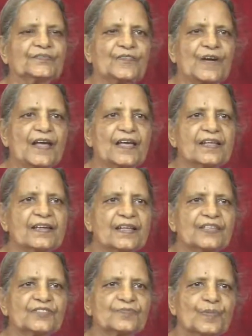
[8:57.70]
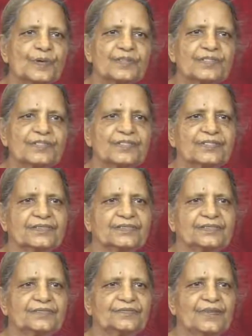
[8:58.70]
fire has burnt,
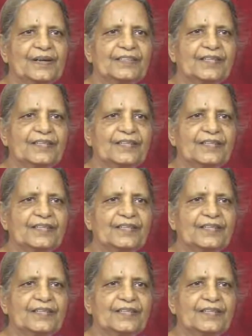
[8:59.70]
when